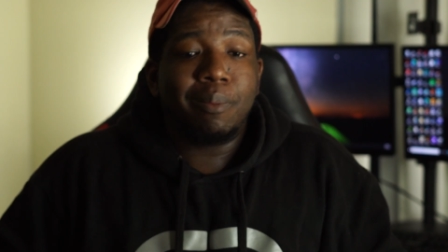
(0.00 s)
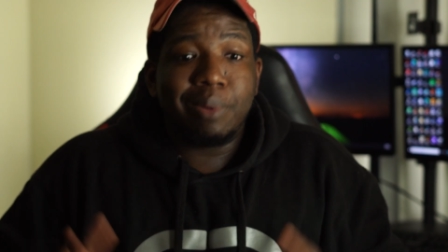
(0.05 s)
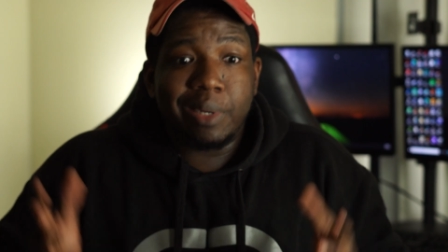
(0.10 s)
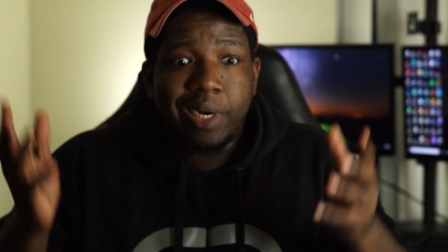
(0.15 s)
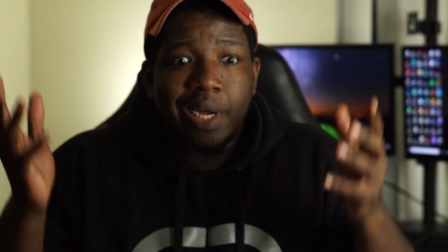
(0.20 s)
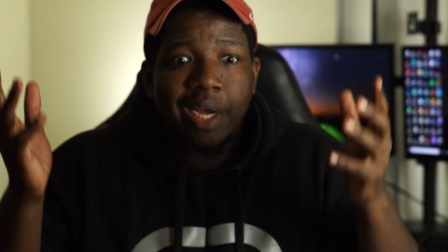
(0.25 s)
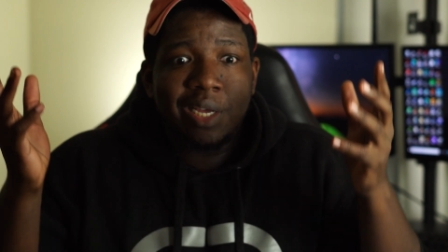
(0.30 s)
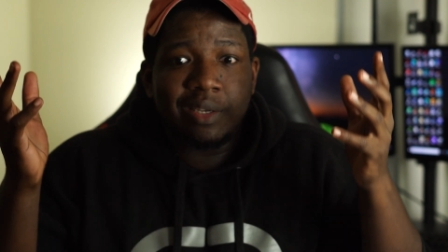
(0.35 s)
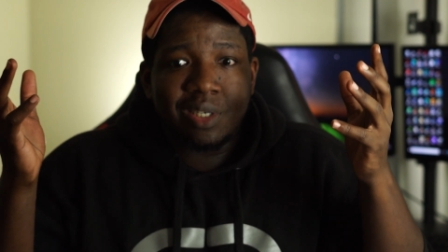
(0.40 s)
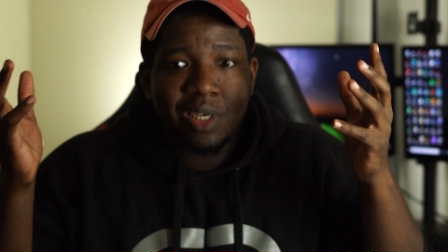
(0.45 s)
But
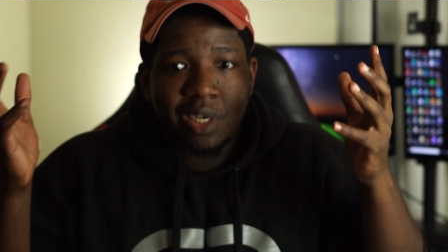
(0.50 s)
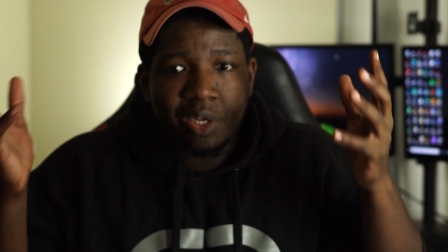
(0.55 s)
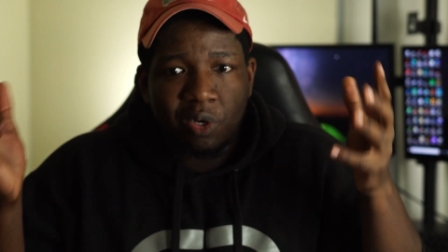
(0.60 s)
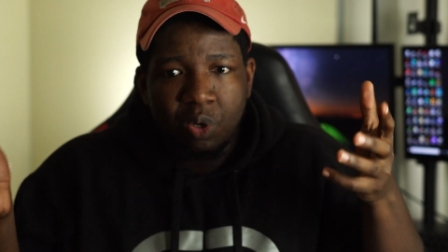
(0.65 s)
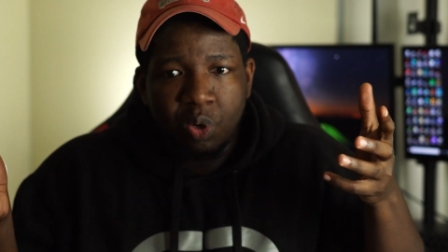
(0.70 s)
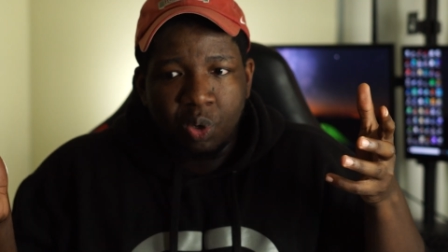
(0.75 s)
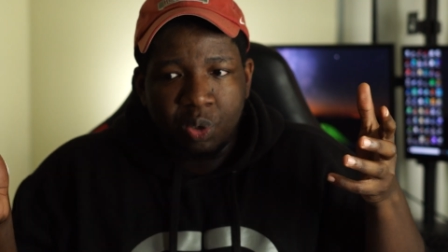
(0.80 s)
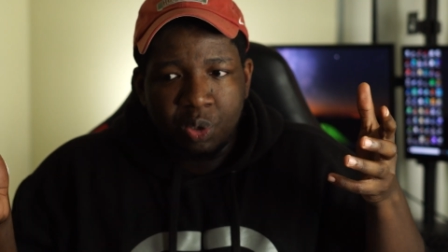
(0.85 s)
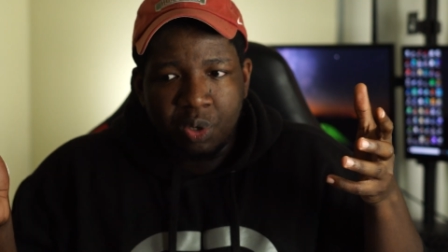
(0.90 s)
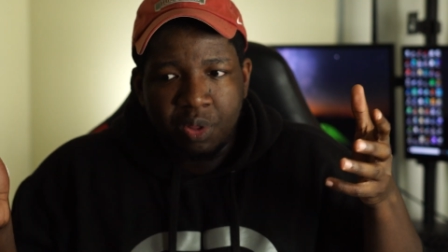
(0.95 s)
as you get
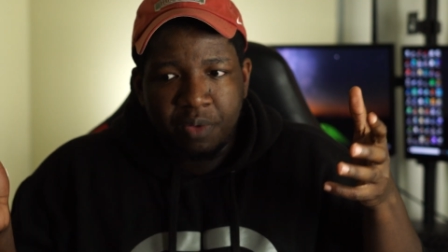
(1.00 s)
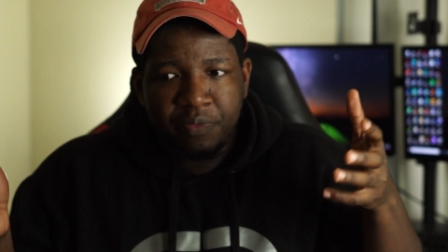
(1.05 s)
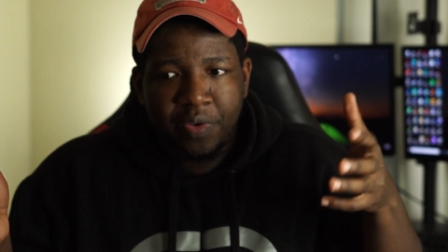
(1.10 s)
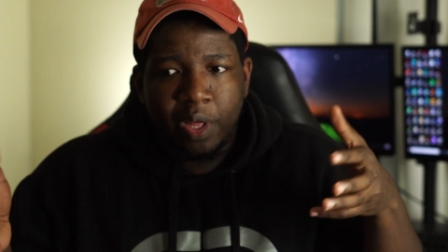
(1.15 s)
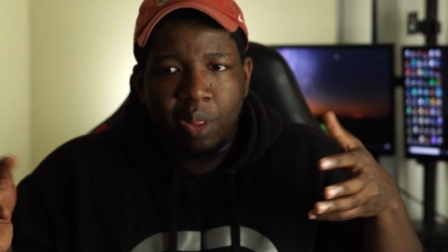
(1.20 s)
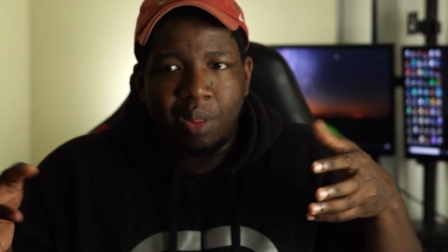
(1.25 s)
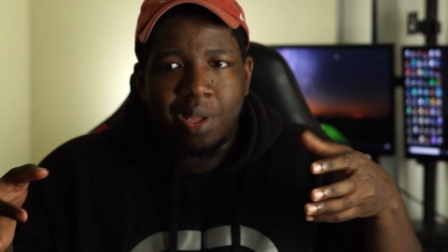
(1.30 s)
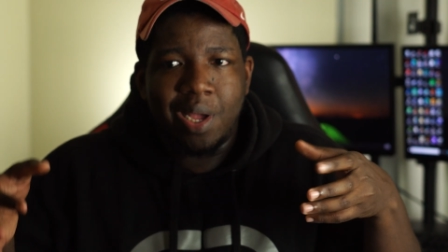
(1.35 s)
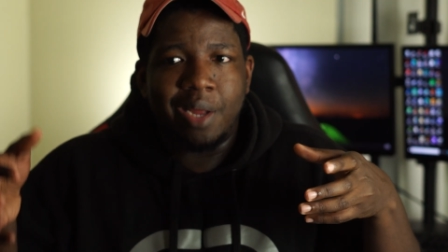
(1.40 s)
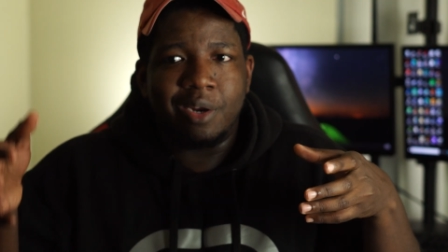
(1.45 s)
older, the
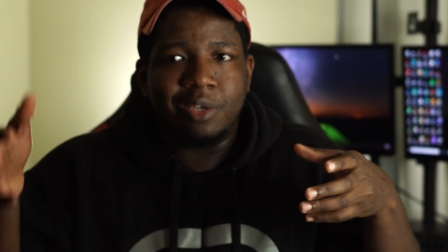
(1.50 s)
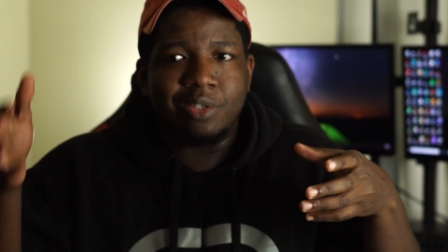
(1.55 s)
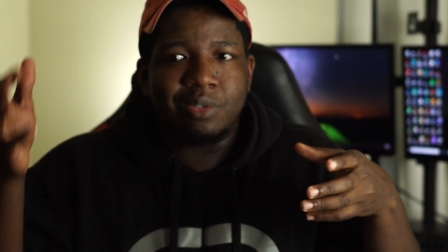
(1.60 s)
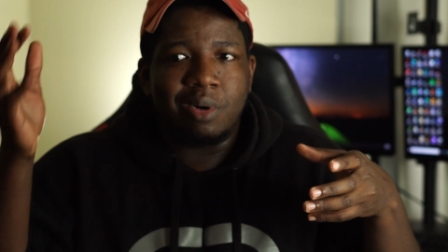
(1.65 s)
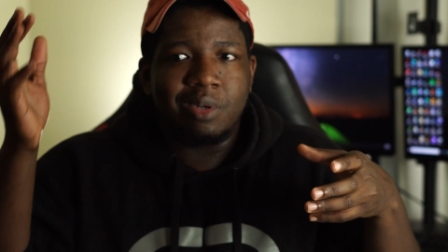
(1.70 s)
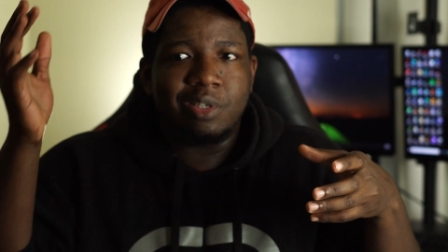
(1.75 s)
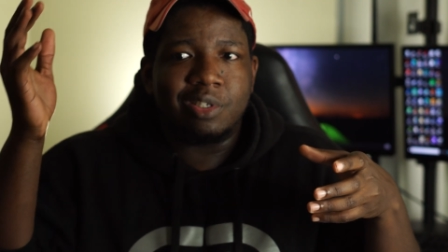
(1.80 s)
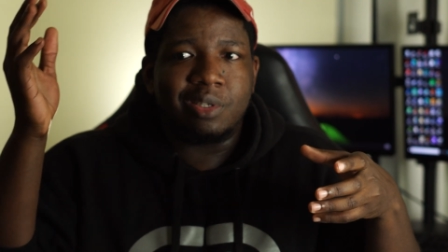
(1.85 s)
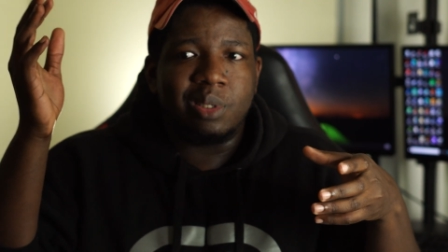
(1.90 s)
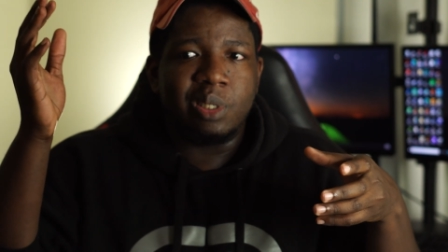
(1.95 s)
veil kind of
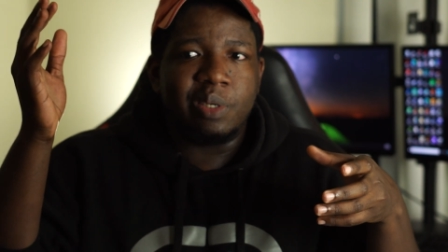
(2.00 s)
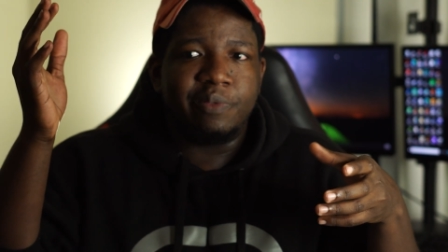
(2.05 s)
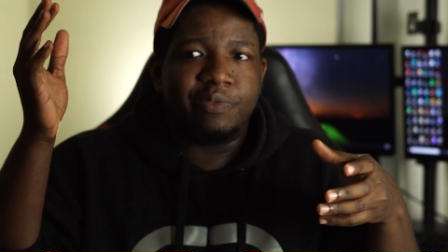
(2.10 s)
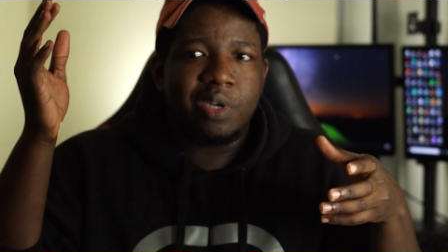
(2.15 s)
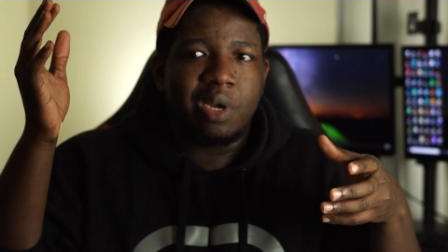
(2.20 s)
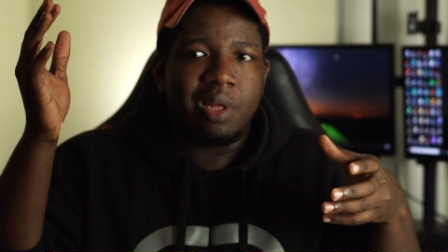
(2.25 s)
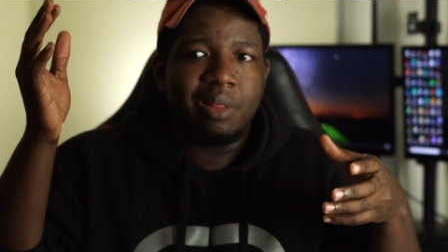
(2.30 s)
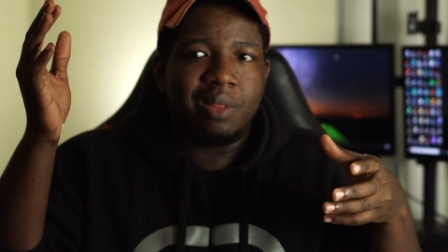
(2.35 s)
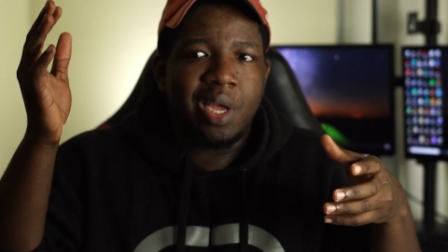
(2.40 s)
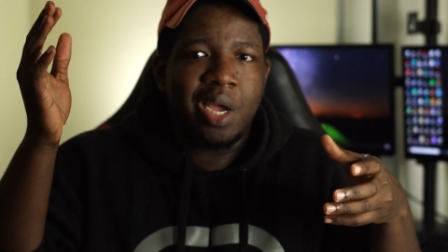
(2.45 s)
starts to lift on